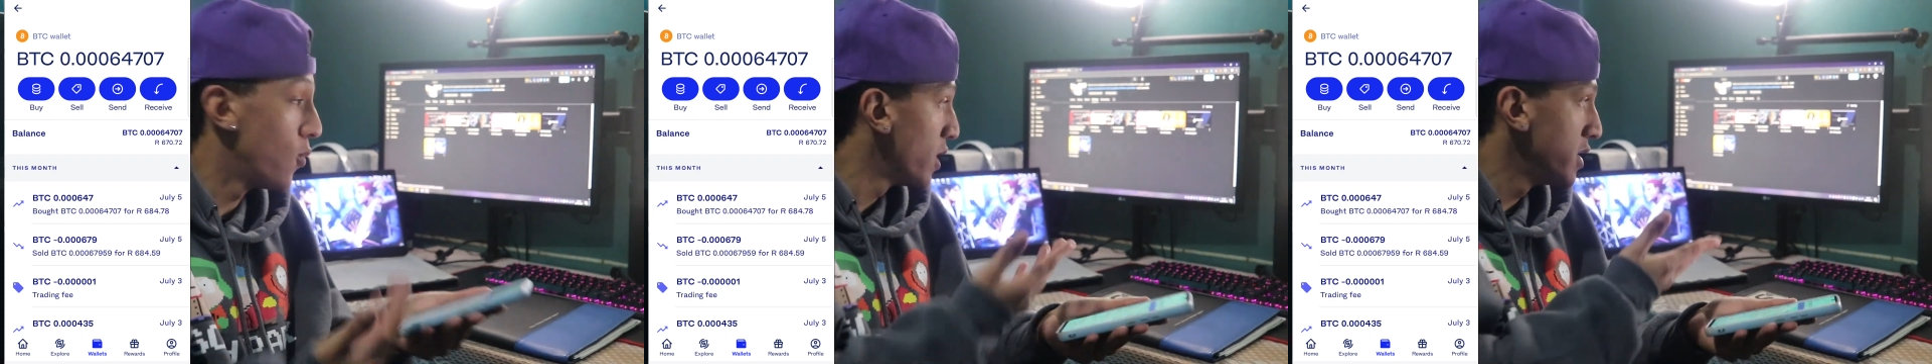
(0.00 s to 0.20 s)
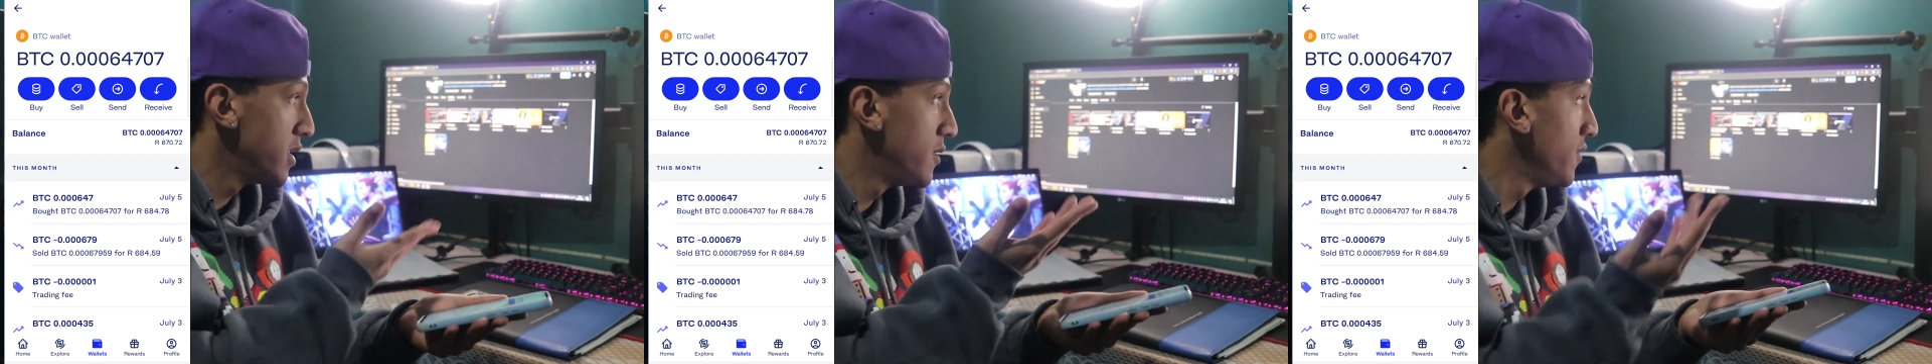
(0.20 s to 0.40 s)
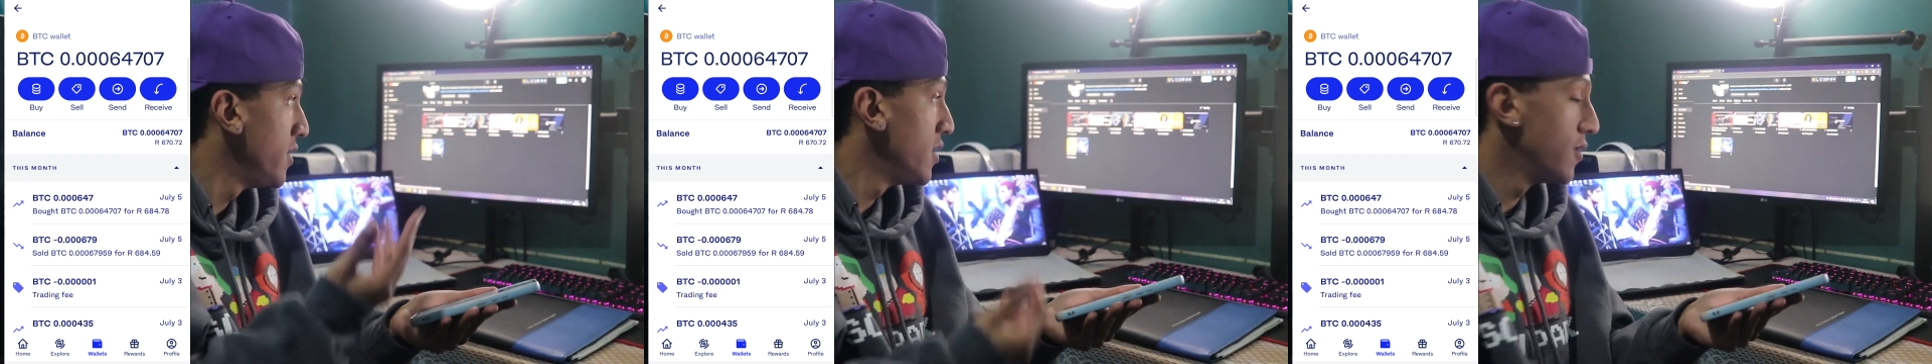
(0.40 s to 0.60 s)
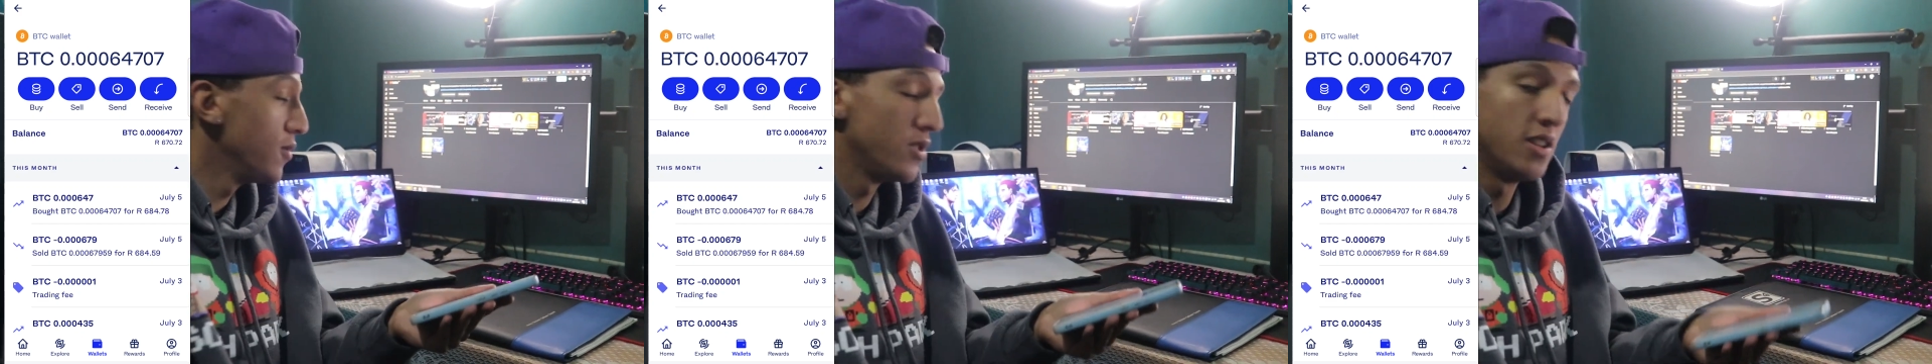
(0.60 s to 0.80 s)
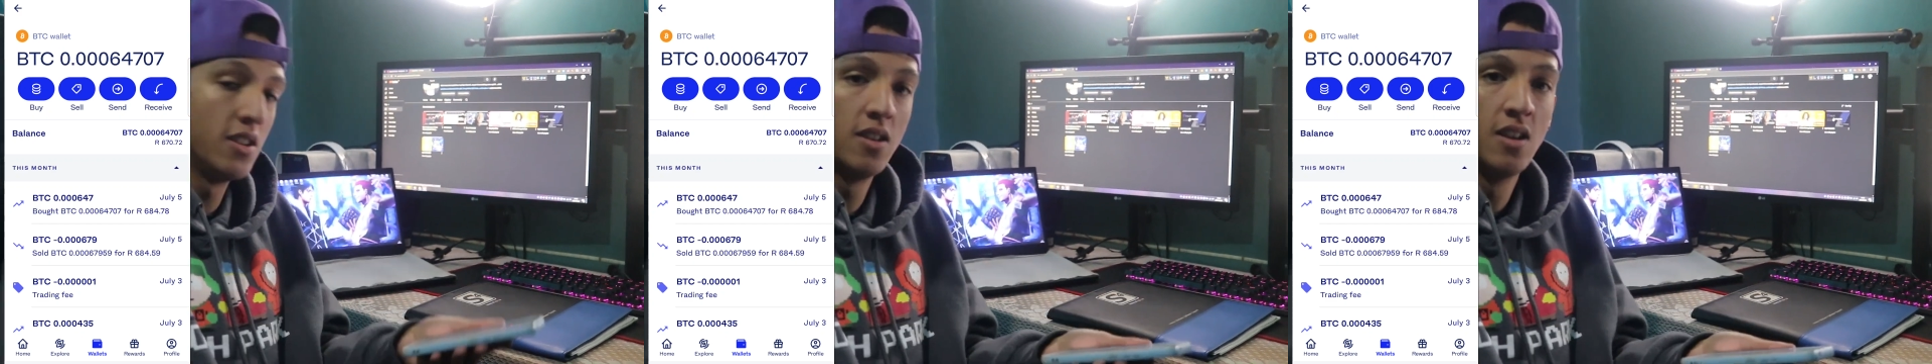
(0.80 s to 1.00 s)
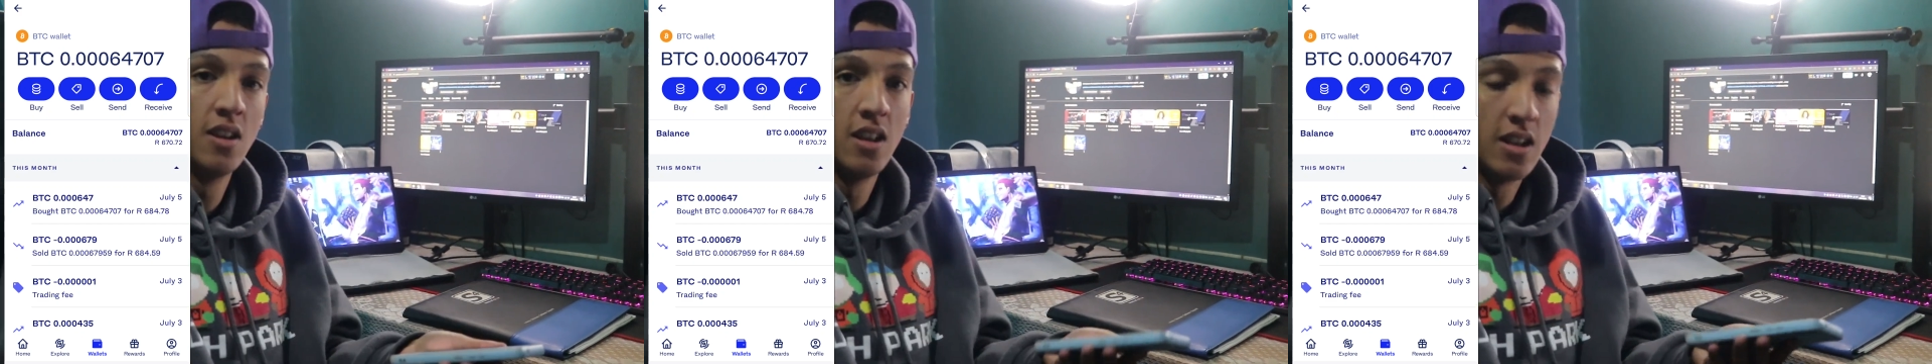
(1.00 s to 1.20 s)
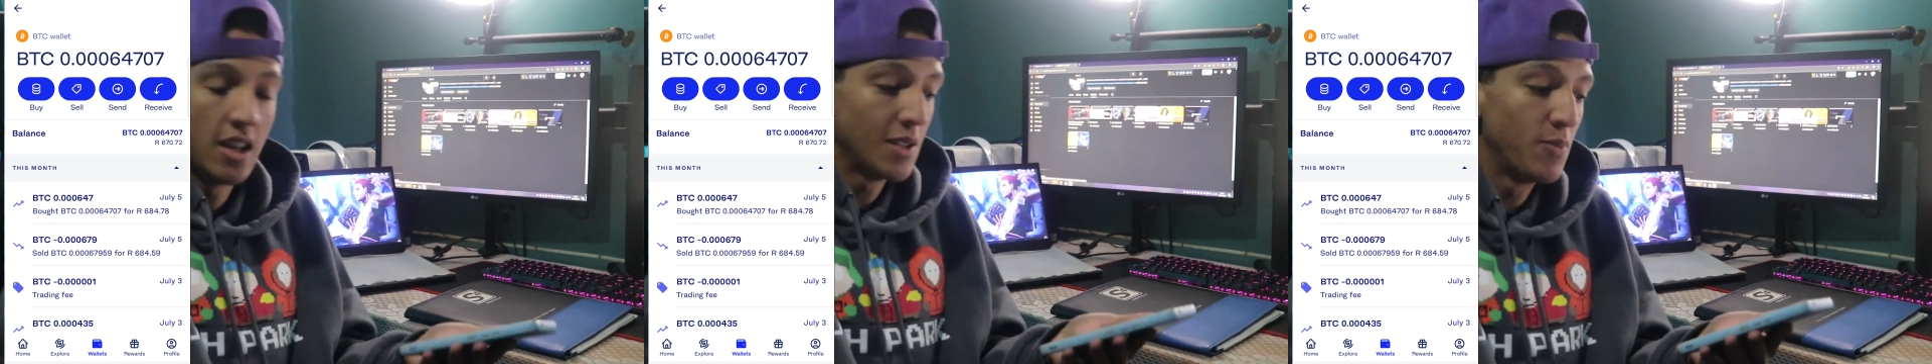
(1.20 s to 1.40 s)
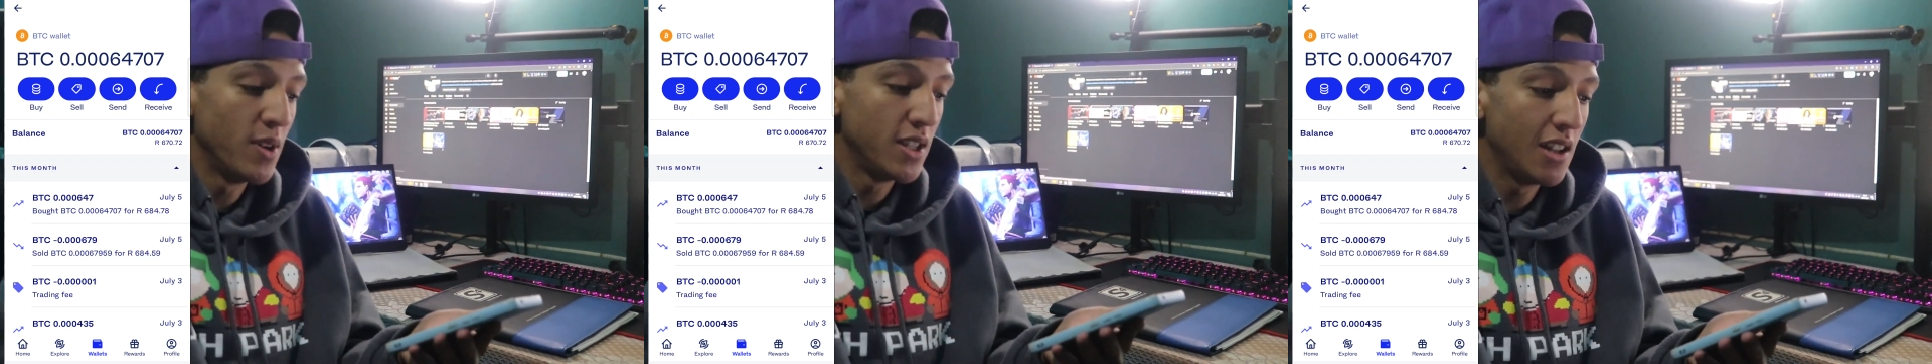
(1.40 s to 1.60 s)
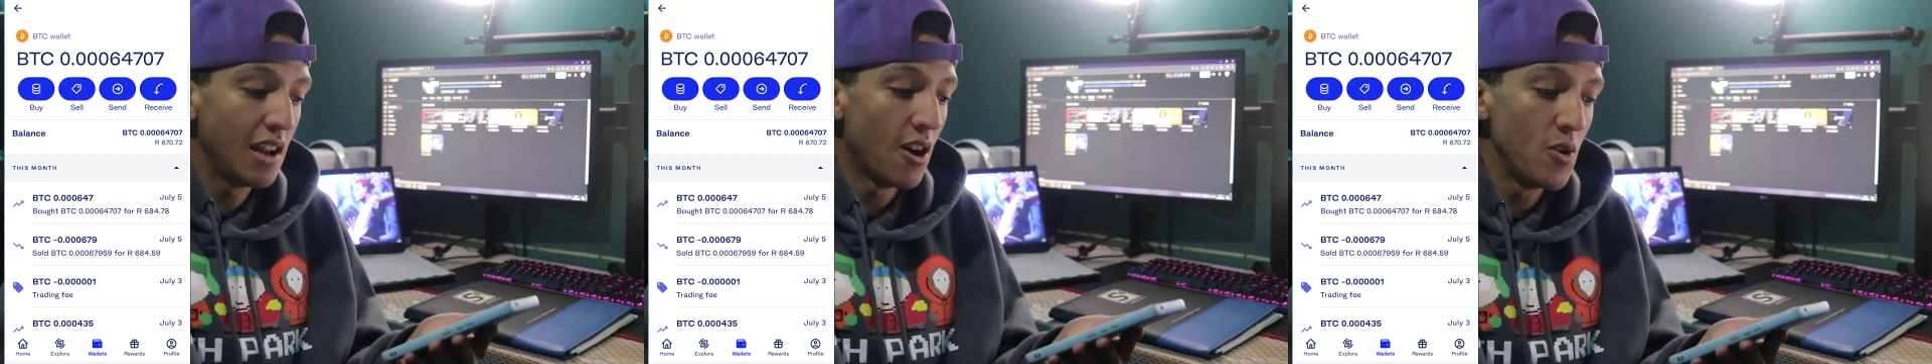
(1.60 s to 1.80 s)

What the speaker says: Watch these videos, and that's basically